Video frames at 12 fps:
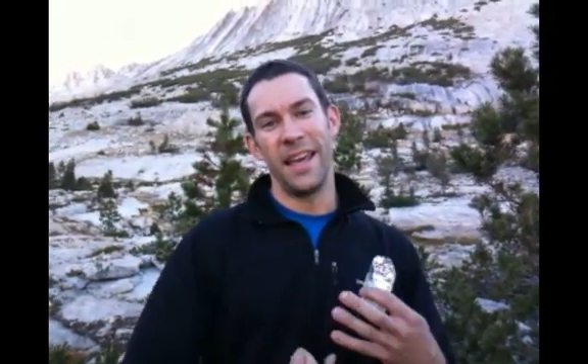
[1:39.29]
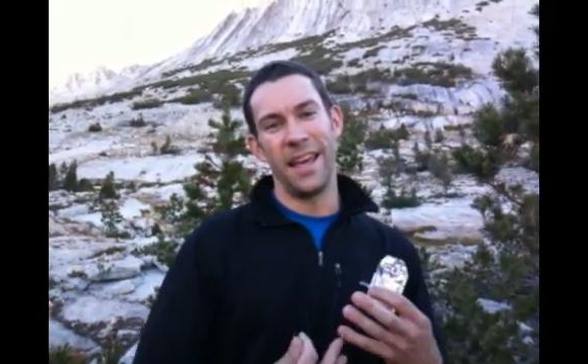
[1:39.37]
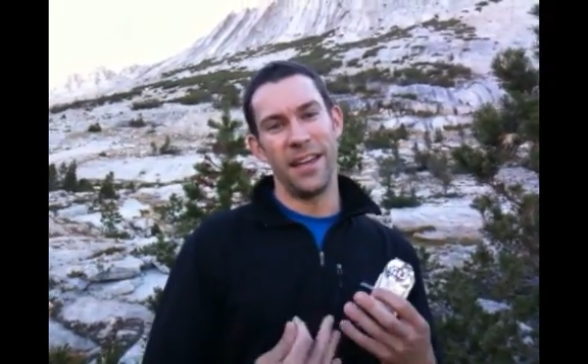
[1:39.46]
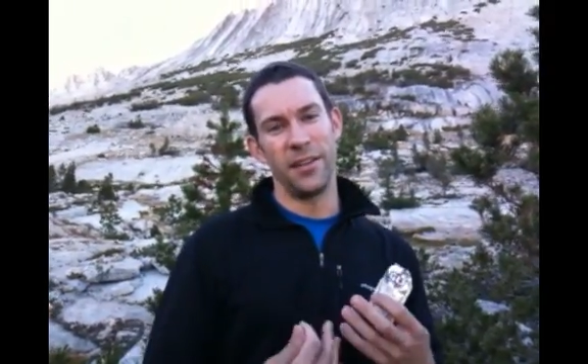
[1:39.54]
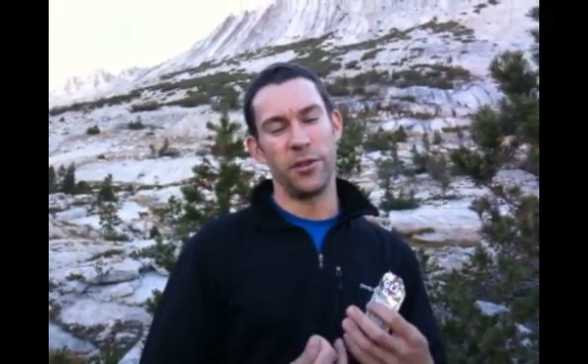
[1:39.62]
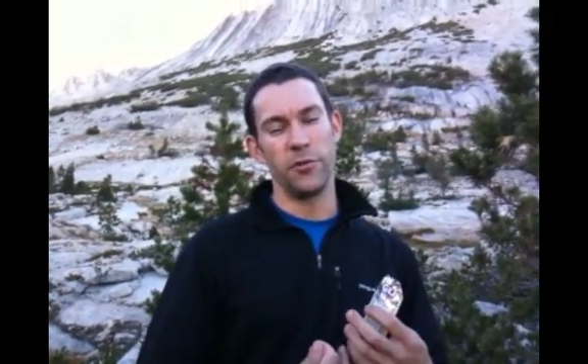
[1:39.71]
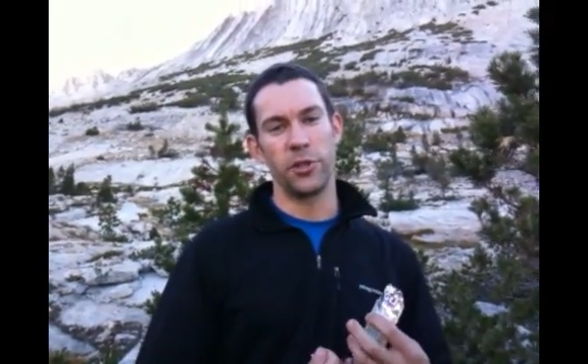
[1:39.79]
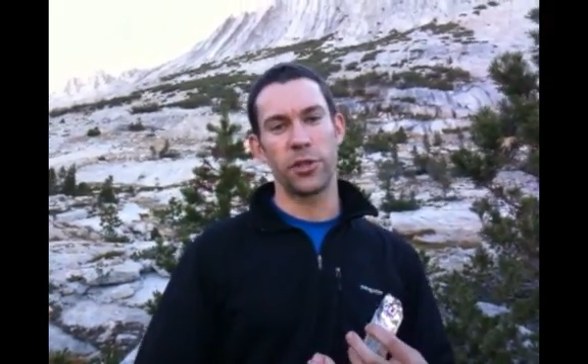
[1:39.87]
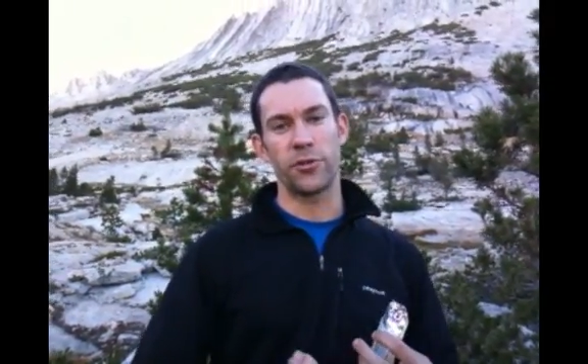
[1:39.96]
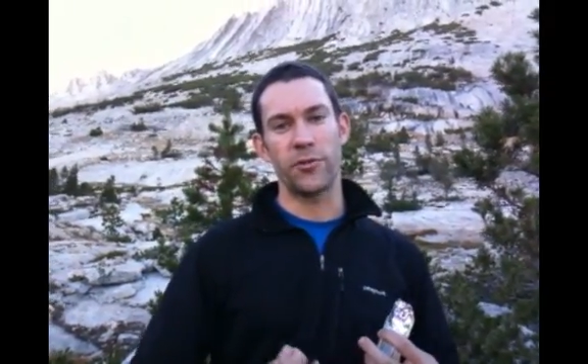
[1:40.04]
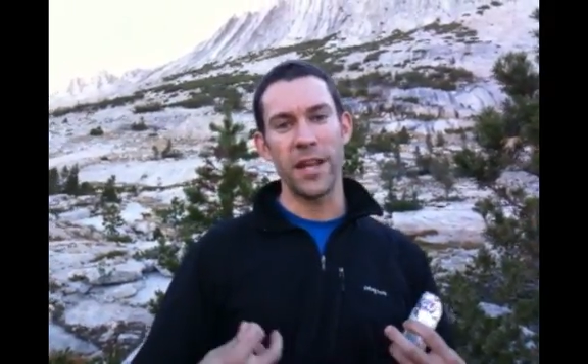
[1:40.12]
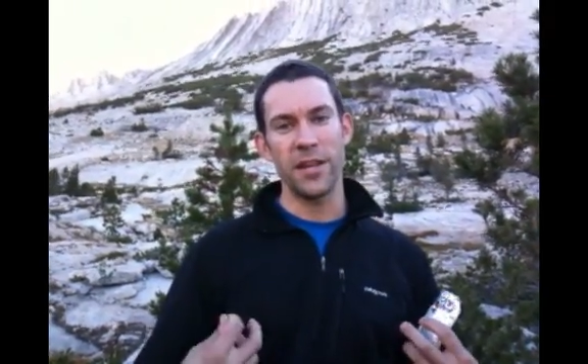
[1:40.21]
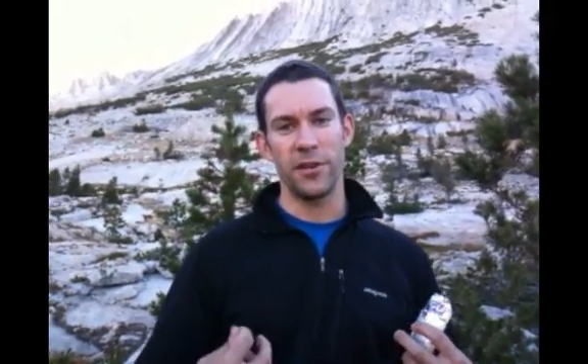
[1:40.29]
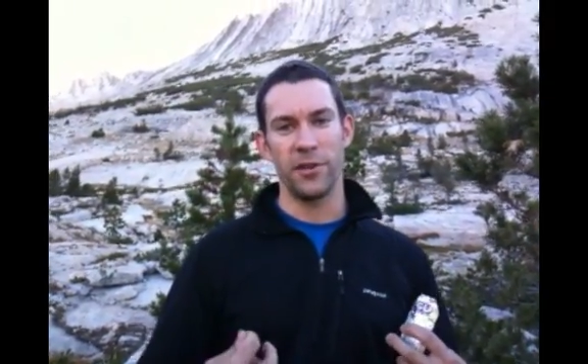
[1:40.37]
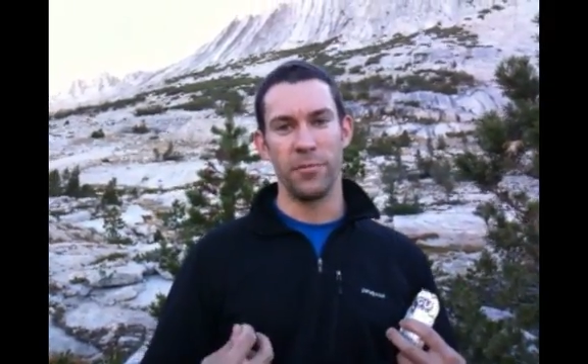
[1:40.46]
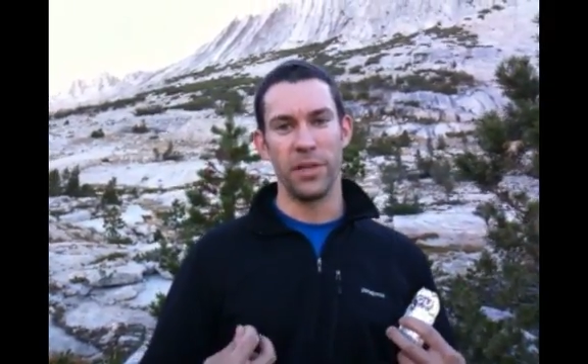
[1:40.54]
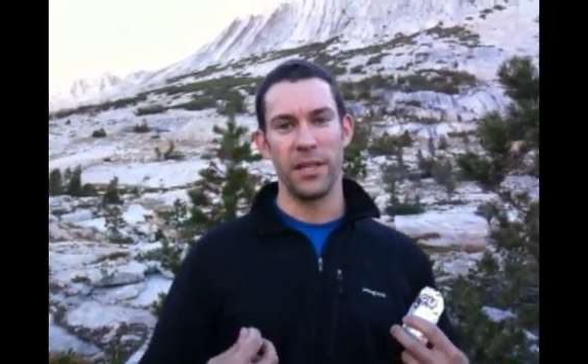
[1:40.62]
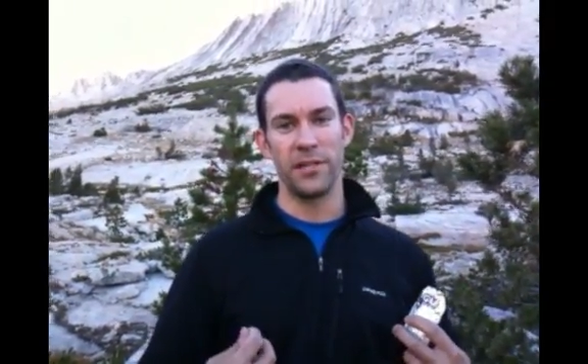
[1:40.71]
and goes straight into your
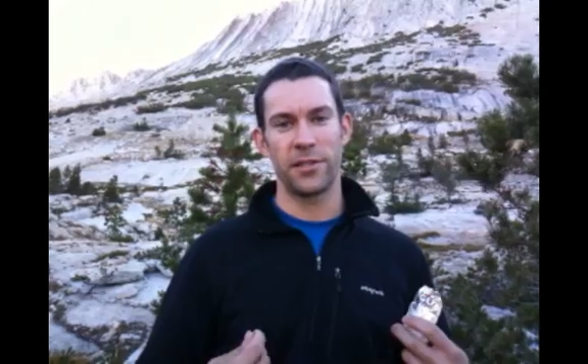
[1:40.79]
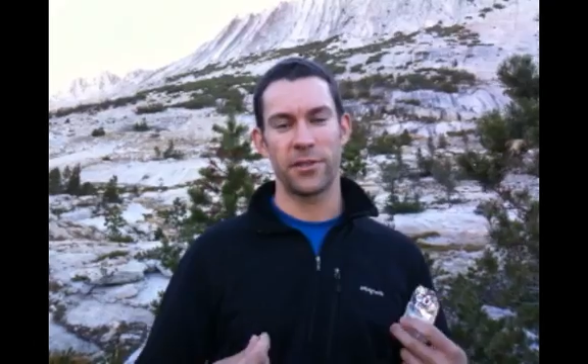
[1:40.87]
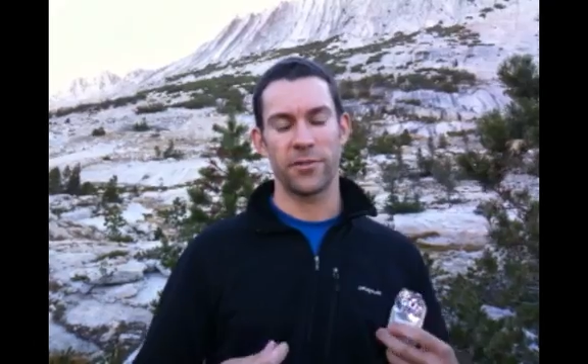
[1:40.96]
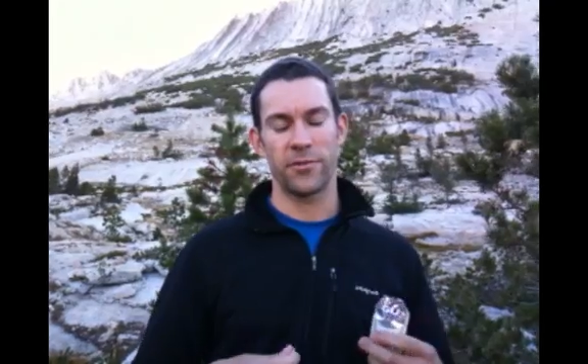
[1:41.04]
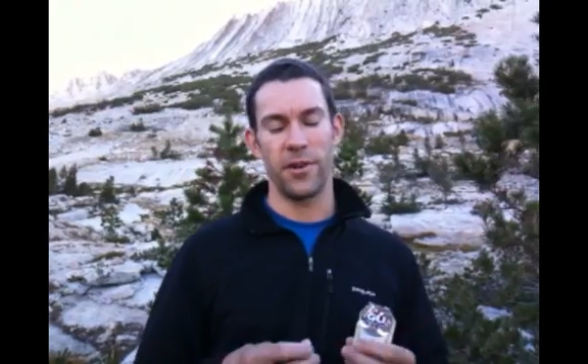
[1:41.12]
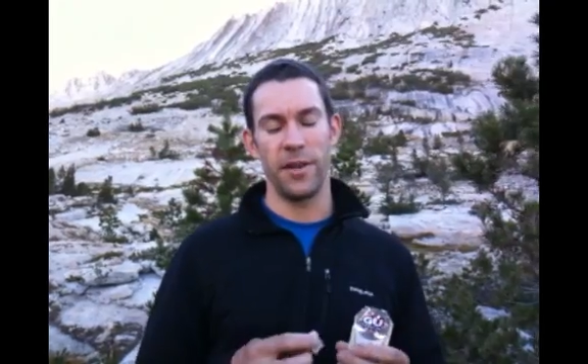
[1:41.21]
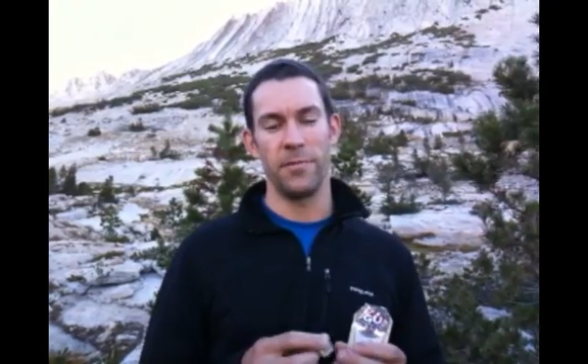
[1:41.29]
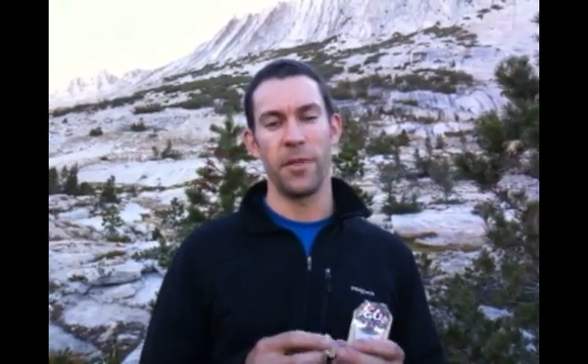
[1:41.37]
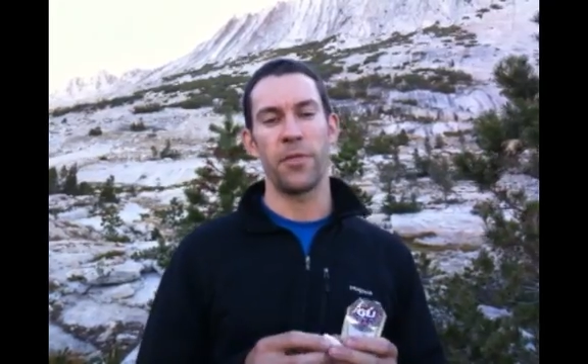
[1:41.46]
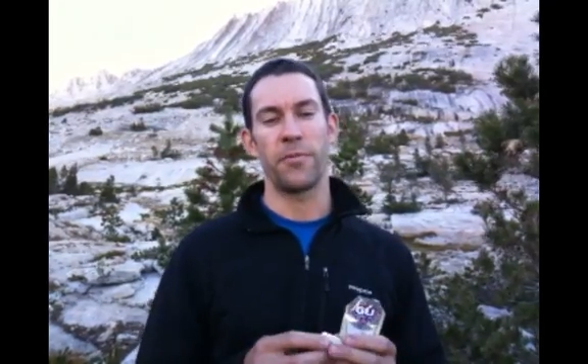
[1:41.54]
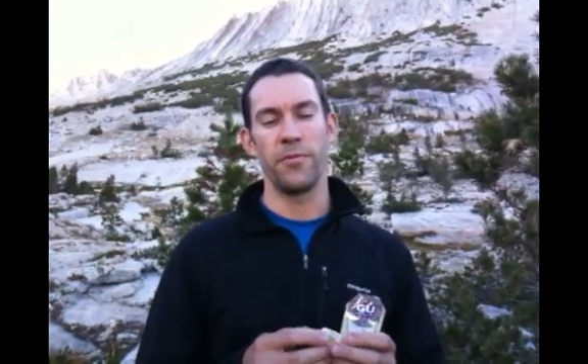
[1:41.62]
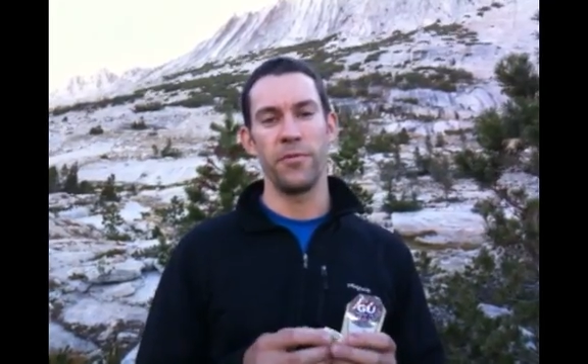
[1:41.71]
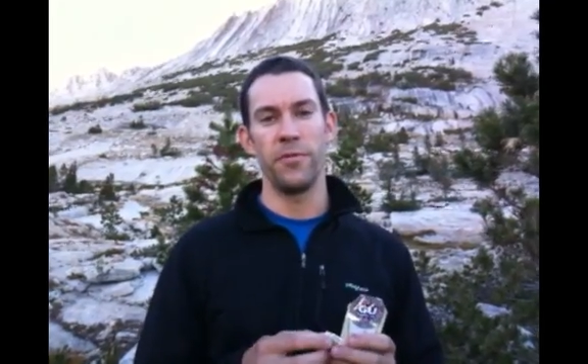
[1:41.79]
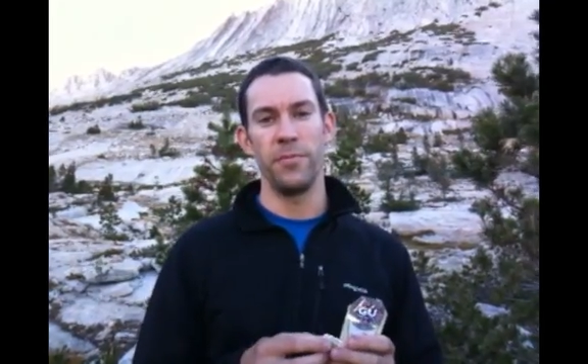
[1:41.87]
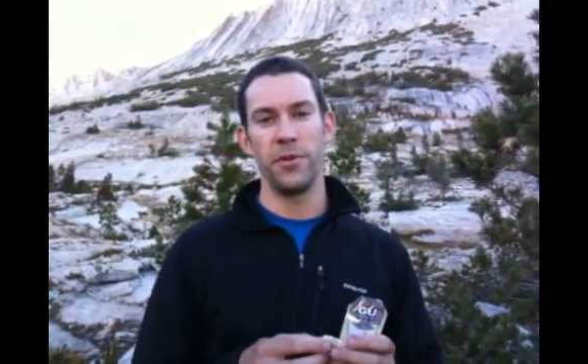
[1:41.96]
bloodstream through the